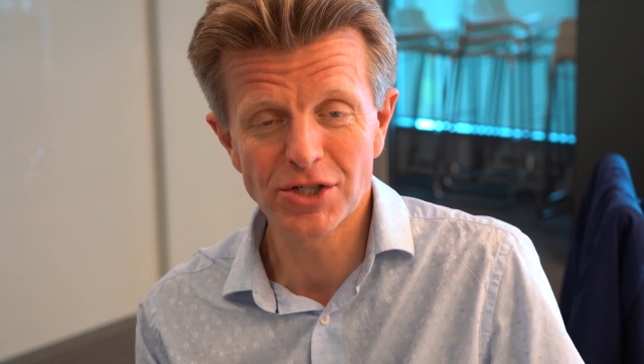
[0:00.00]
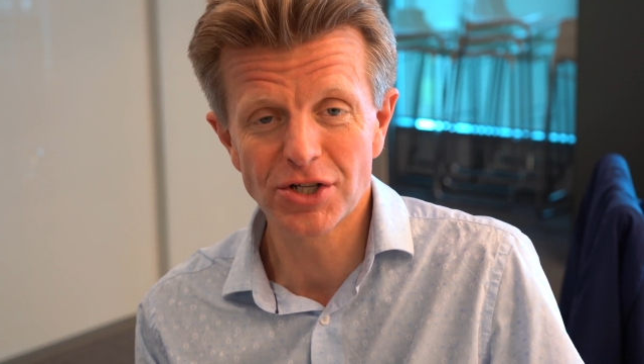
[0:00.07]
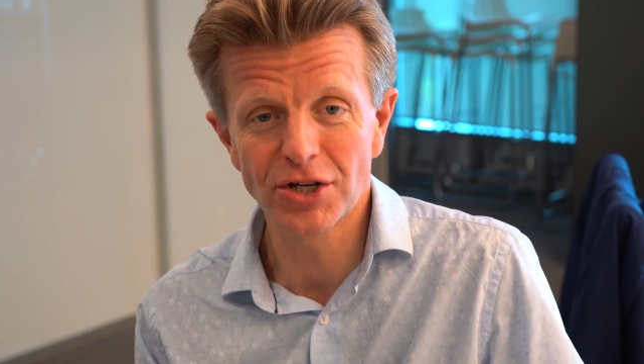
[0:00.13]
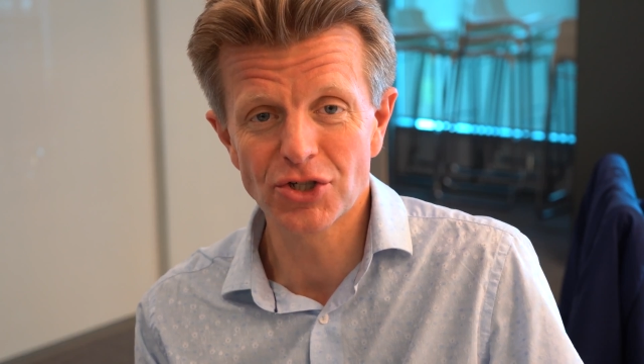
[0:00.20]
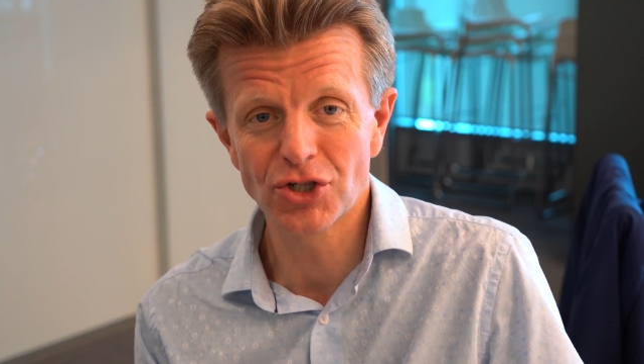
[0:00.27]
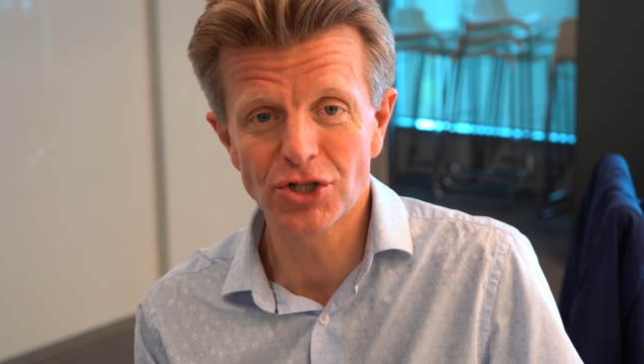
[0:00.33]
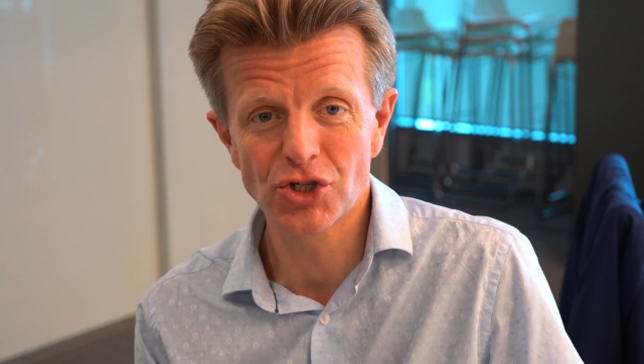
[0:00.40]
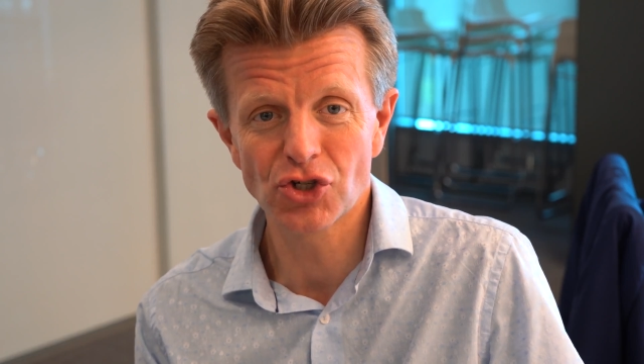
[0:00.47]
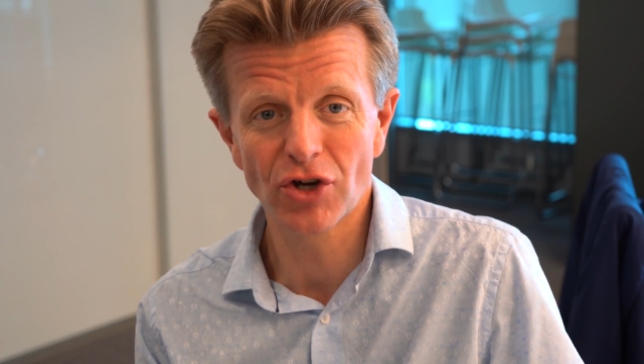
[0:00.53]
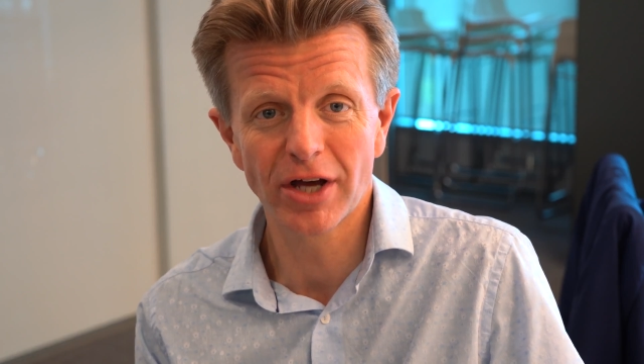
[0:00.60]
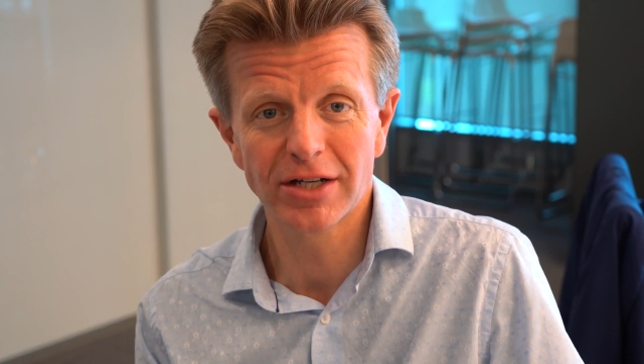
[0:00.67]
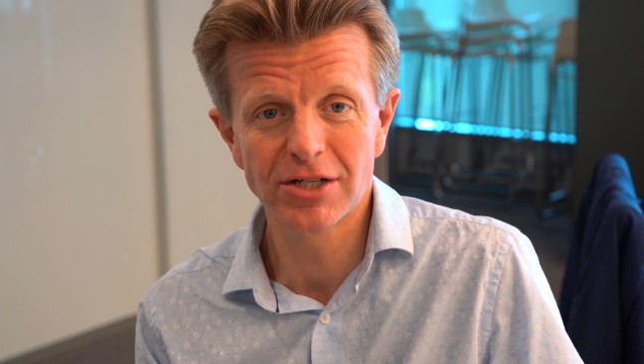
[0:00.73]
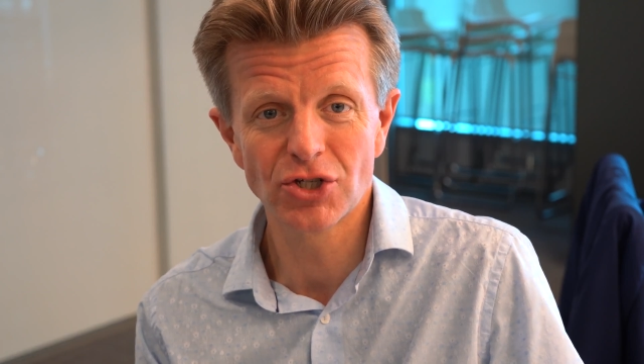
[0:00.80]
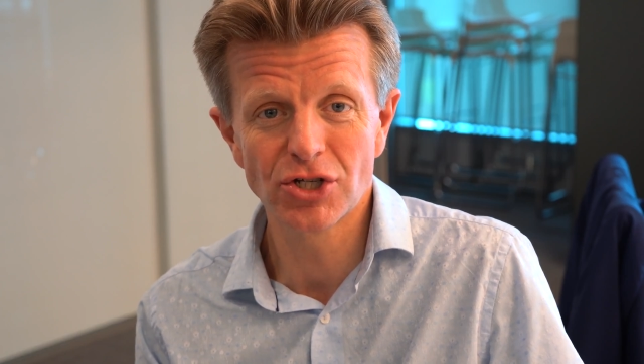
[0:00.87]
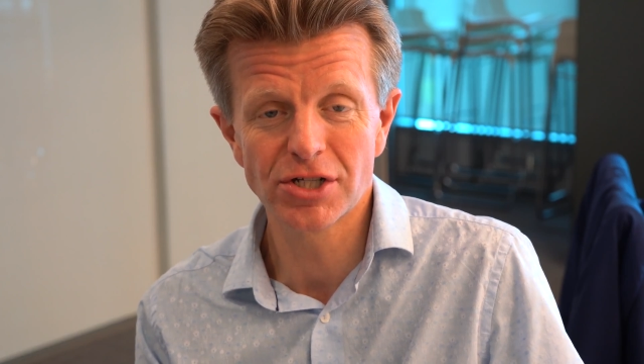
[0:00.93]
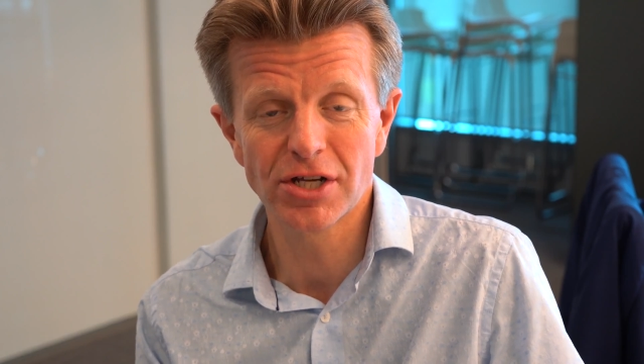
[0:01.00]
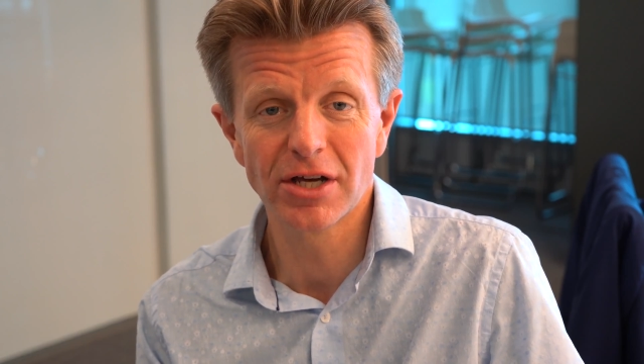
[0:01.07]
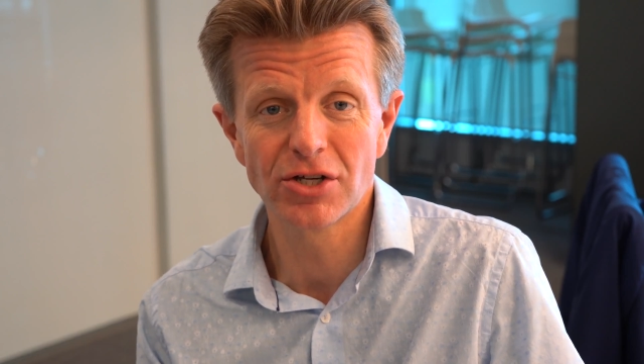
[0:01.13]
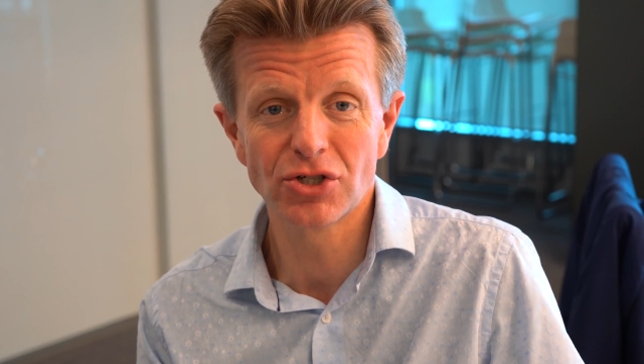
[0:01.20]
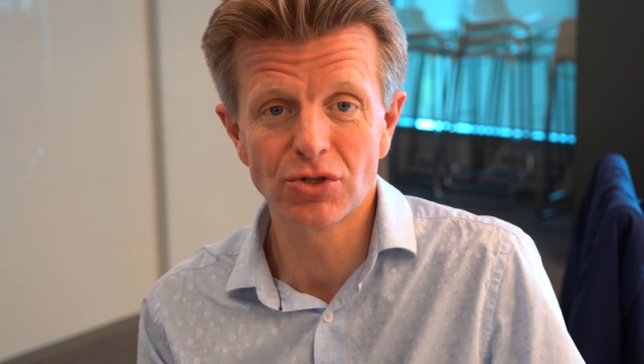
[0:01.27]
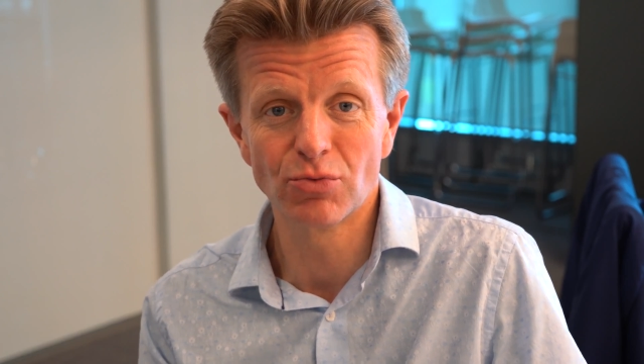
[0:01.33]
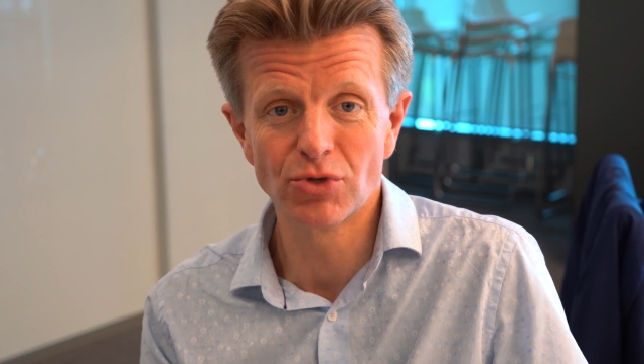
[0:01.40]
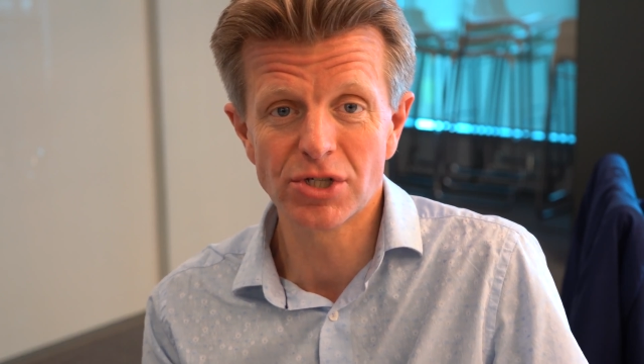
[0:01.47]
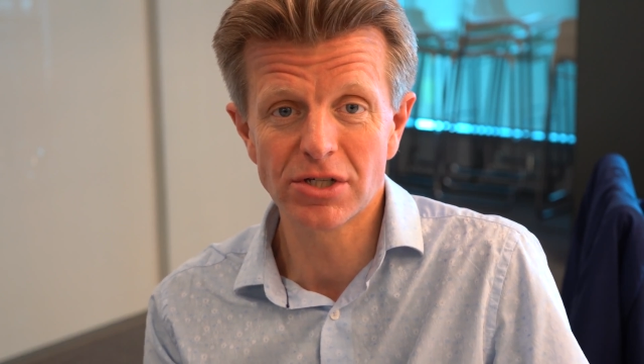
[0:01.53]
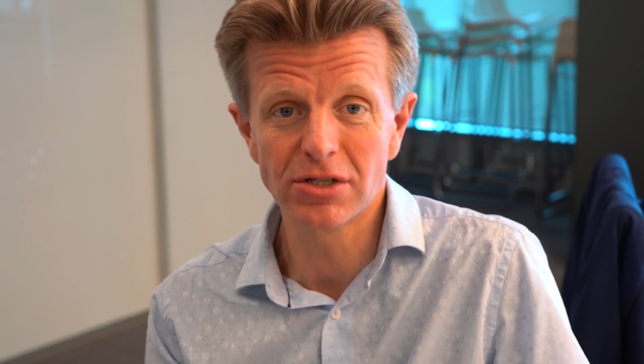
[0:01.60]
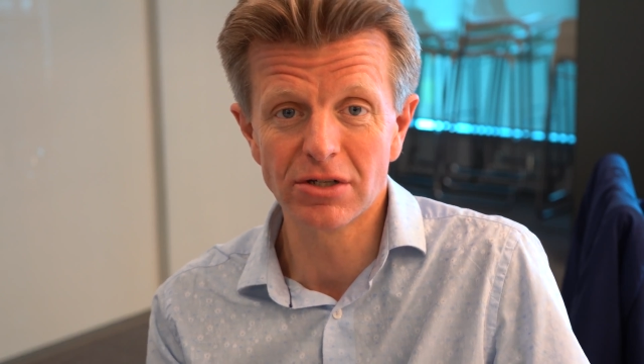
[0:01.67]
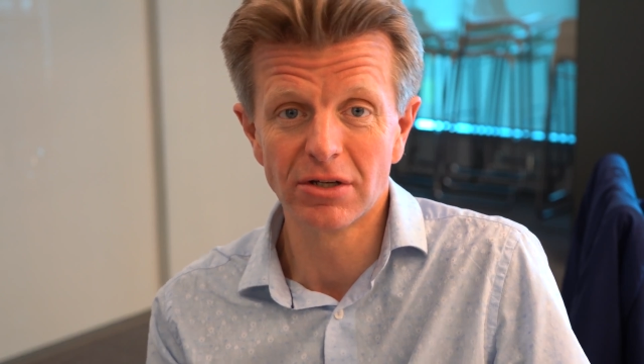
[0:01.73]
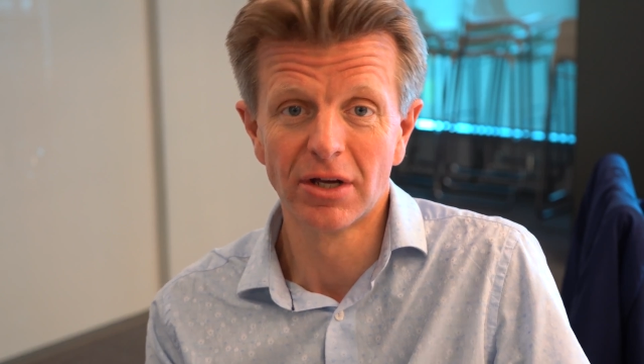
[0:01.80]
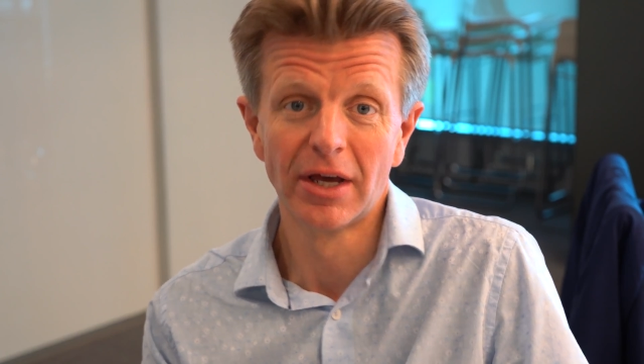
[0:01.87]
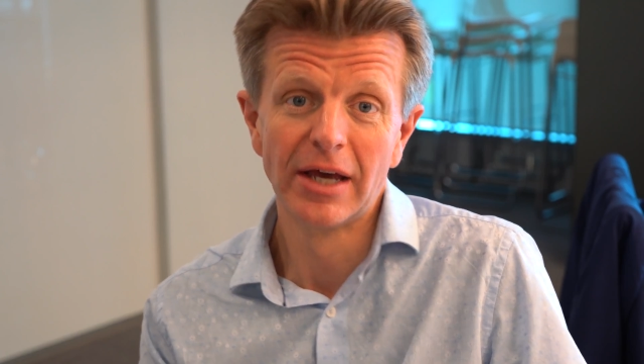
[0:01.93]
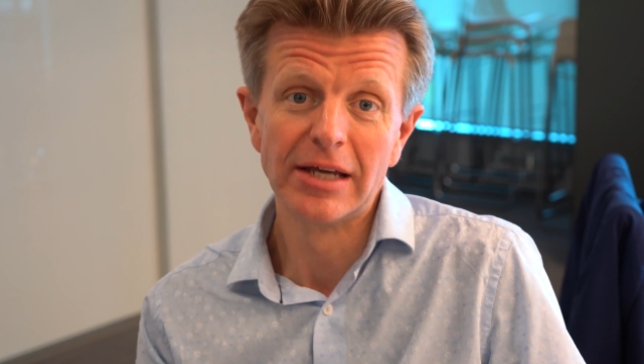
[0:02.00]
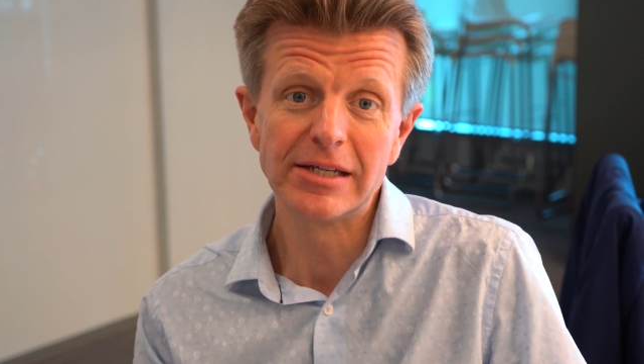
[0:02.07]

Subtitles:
such a strategy session was to